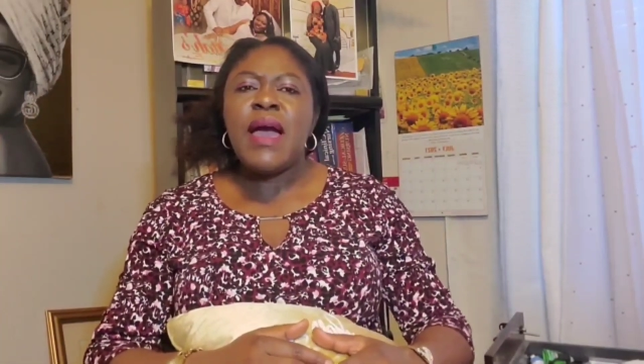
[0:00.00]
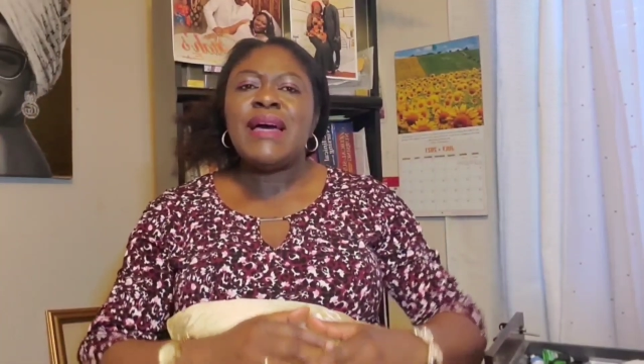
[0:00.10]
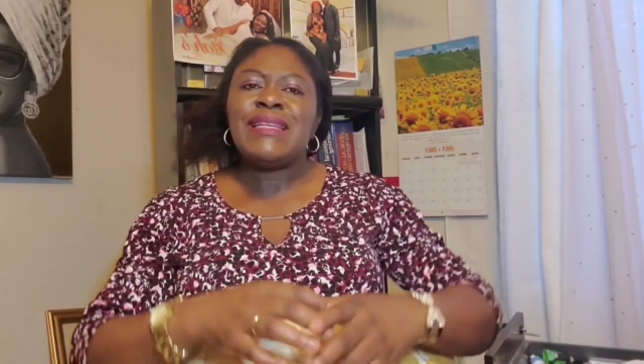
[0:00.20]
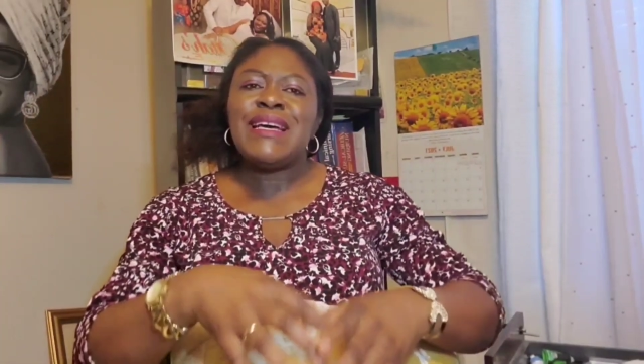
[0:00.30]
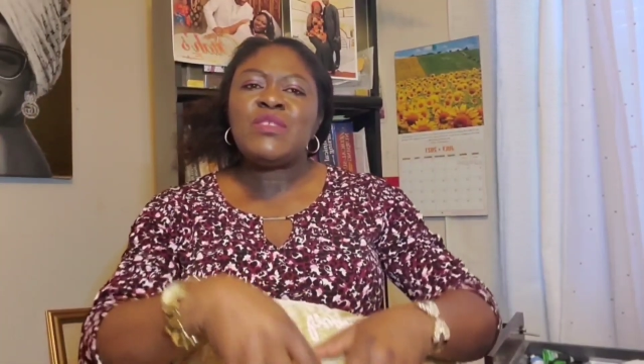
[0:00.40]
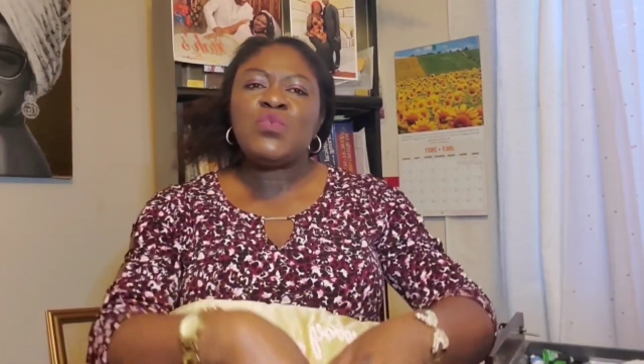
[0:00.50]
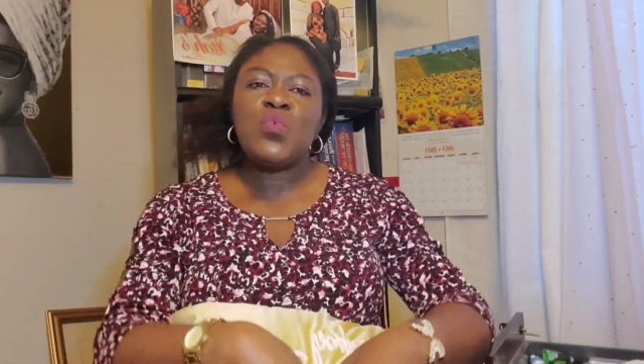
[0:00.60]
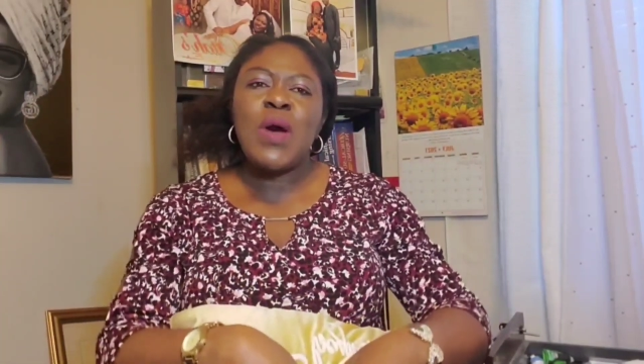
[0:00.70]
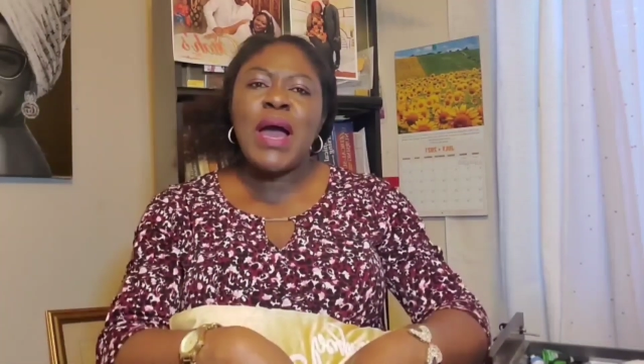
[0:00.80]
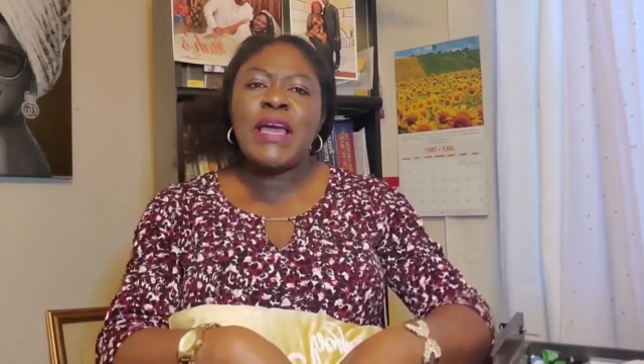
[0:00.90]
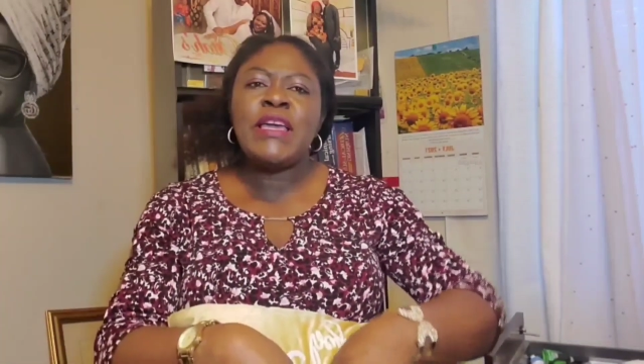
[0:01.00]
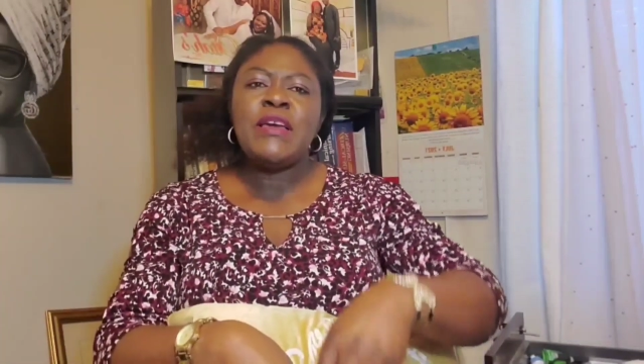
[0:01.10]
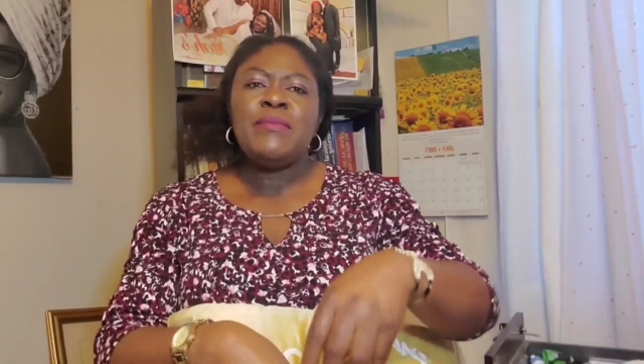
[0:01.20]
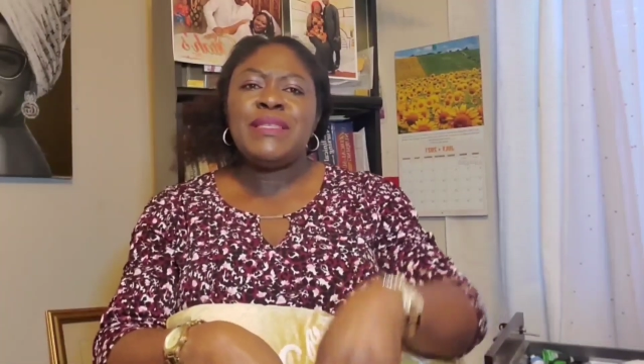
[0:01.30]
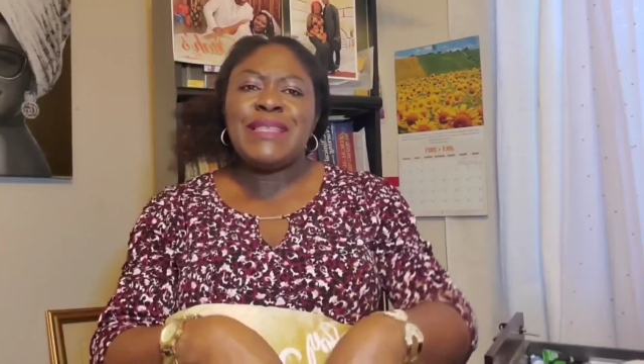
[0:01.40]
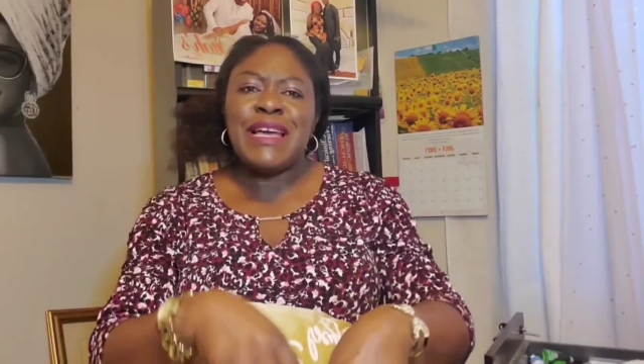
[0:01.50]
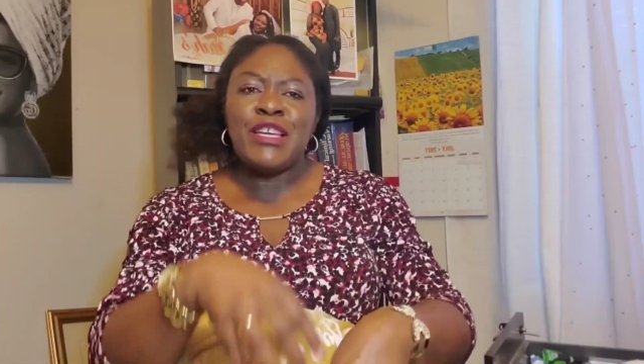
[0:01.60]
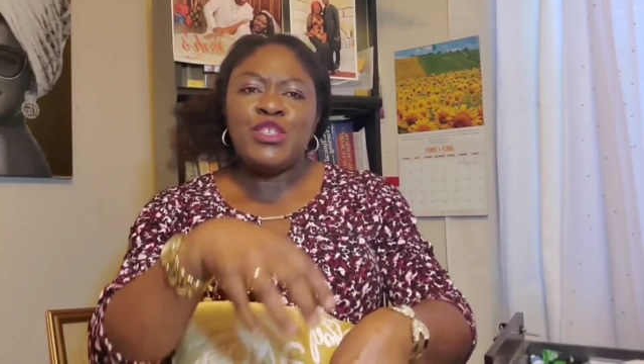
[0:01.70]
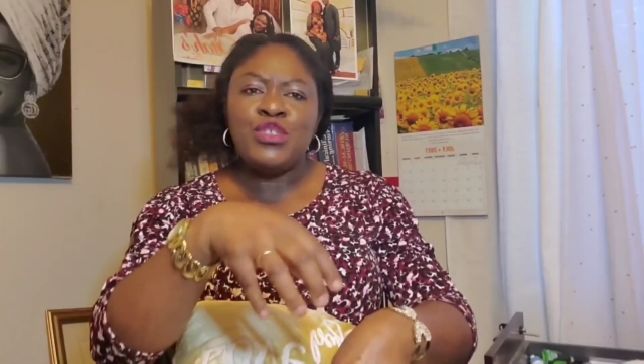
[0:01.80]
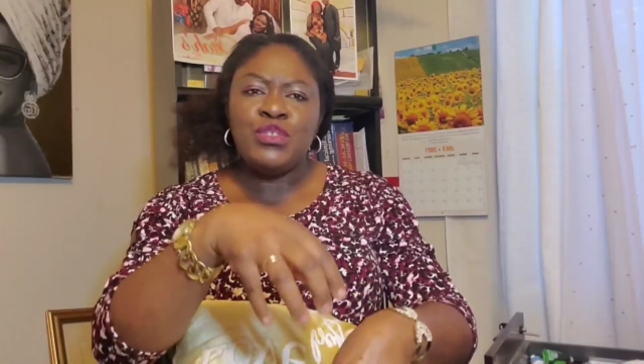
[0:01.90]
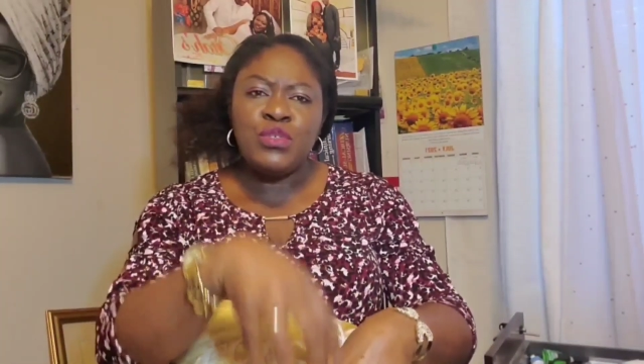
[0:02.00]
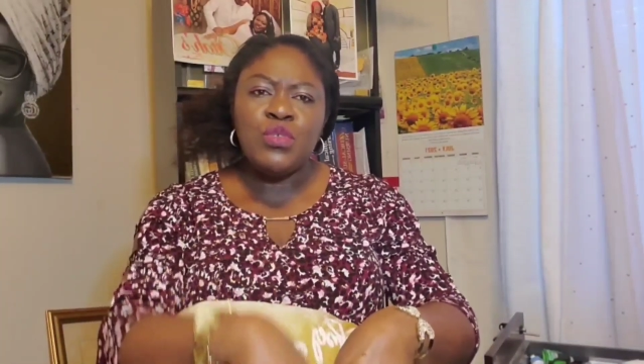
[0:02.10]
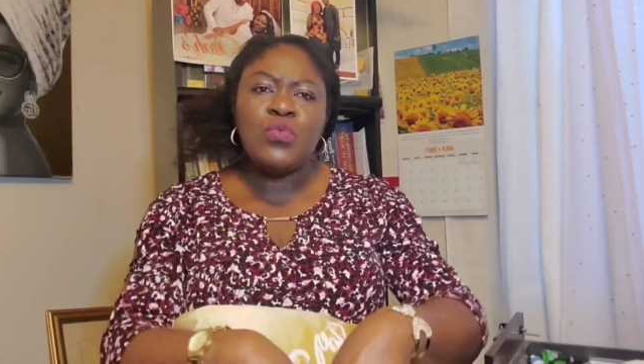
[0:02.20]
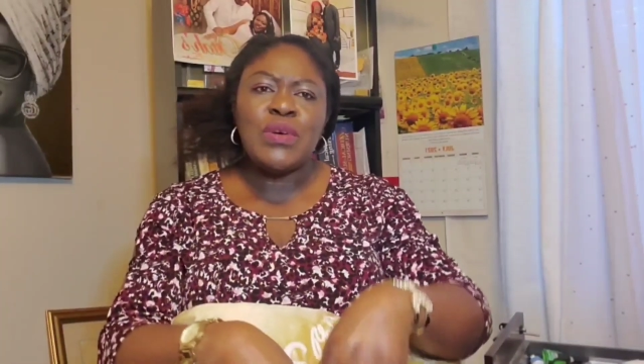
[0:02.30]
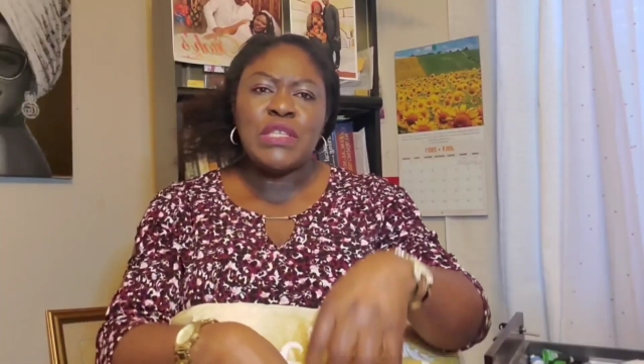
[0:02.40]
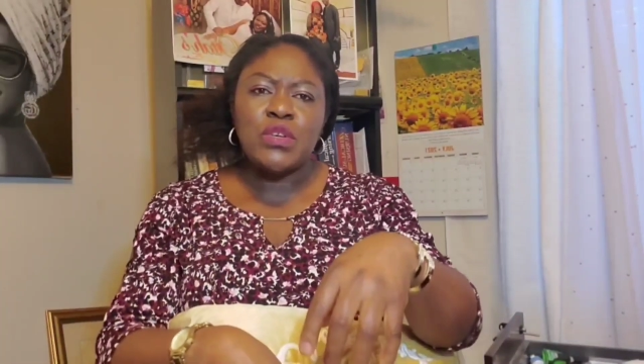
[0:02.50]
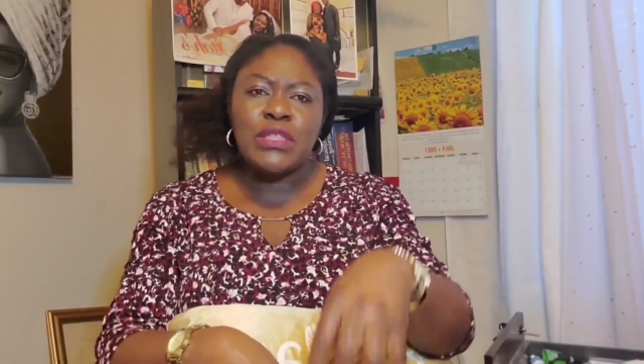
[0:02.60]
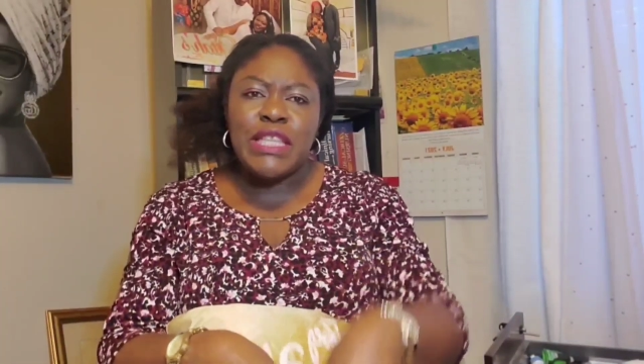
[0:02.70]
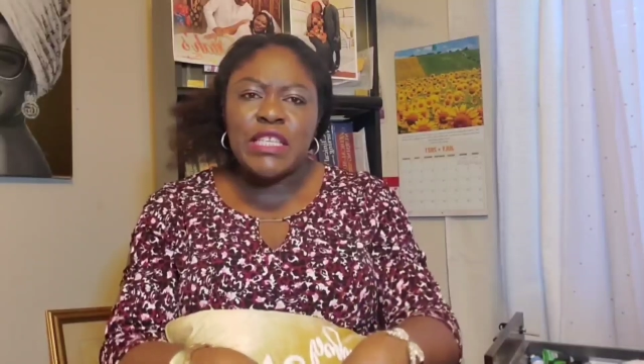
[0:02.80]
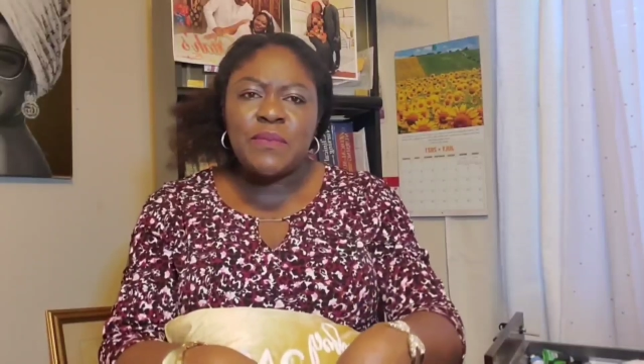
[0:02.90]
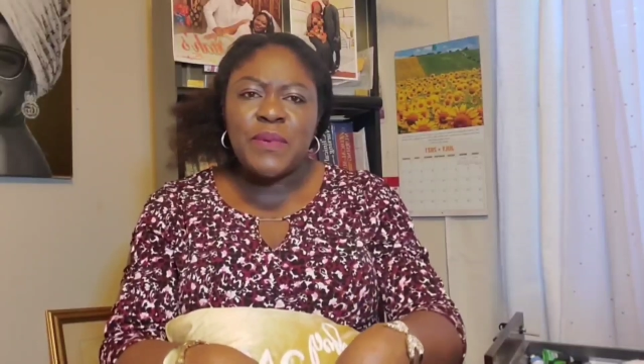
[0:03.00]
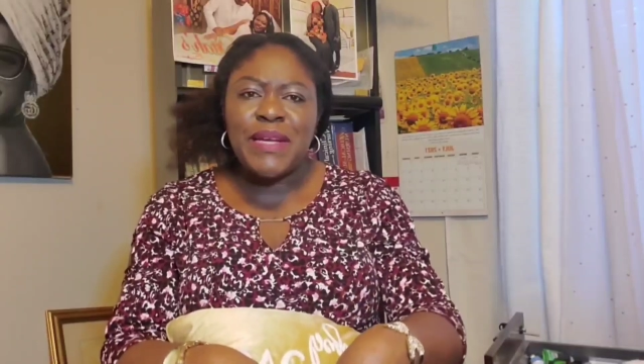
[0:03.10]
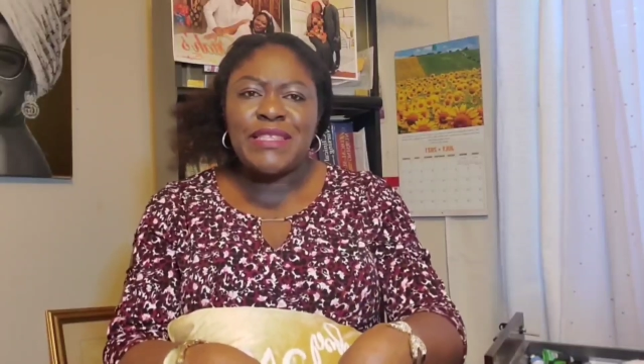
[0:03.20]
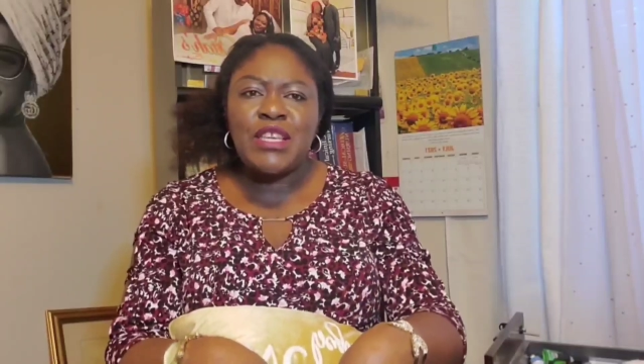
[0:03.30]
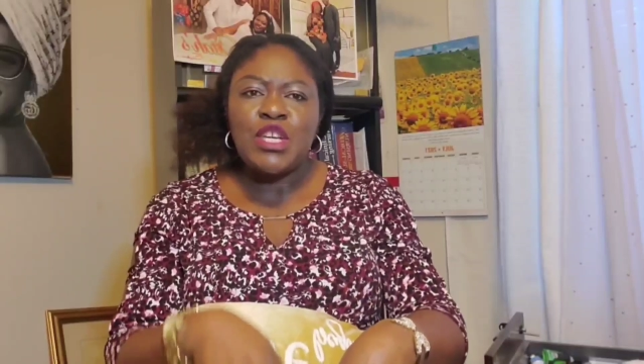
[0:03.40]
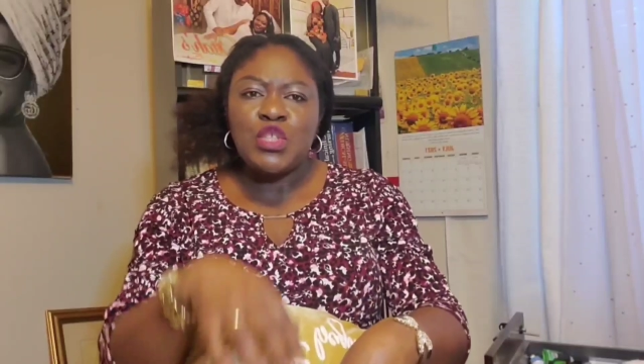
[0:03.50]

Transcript: And that's why Mr. Izu was so desperate